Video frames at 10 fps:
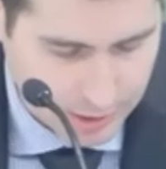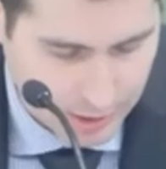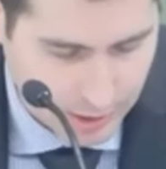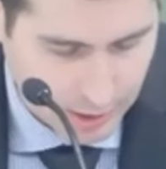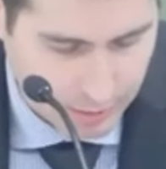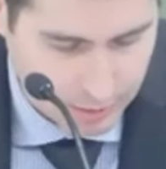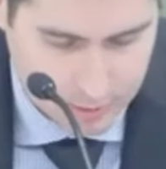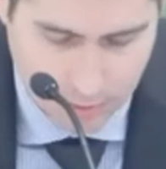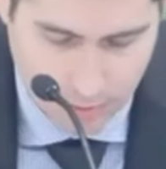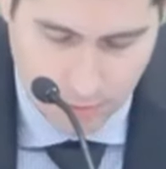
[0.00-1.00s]
and I would
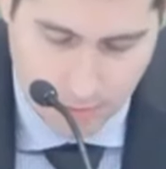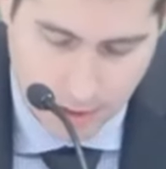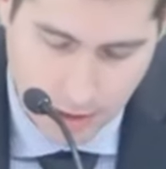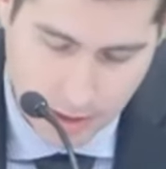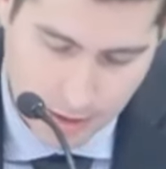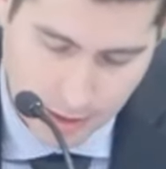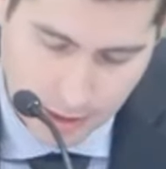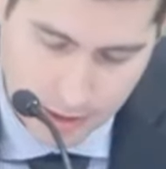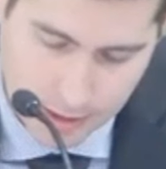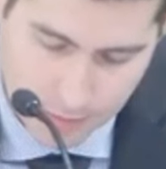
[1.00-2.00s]
assume
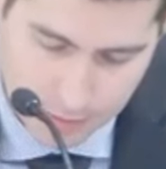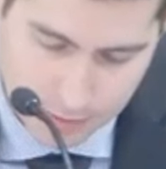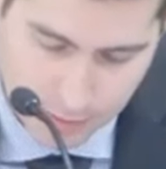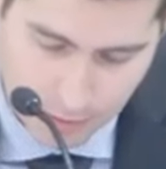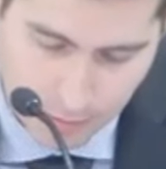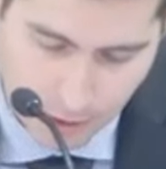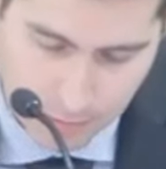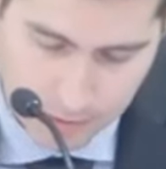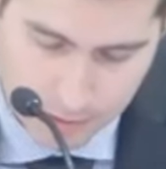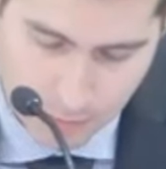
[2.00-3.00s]
that individual
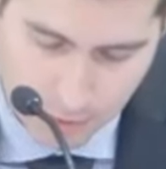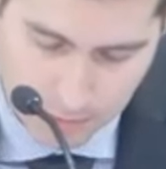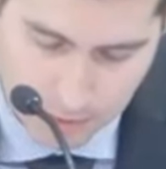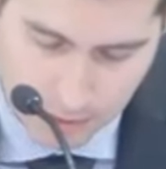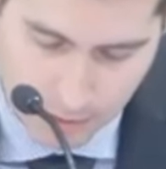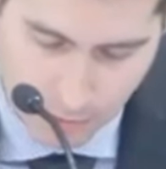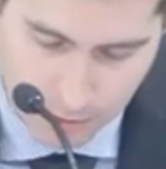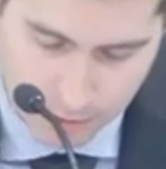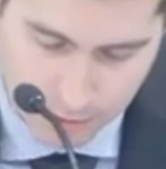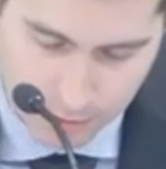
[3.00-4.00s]
departments would be
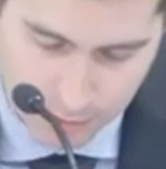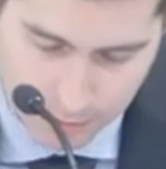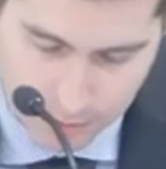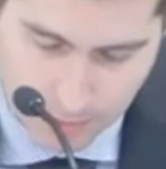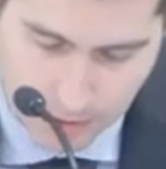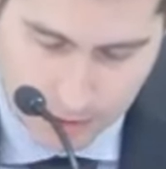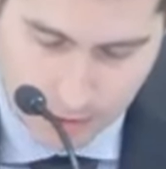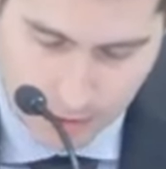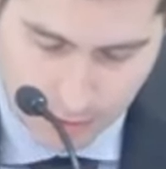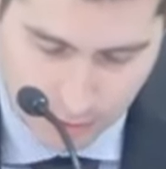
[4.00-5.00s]
willing to spend
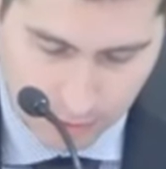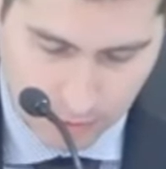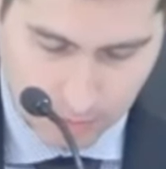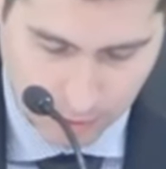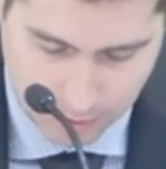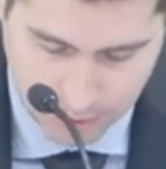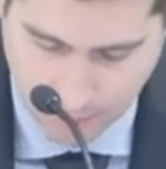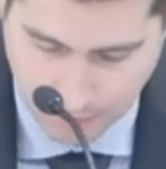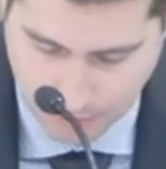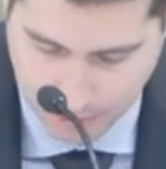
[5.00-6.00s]
their portion of
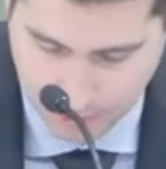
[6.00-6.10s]
the budget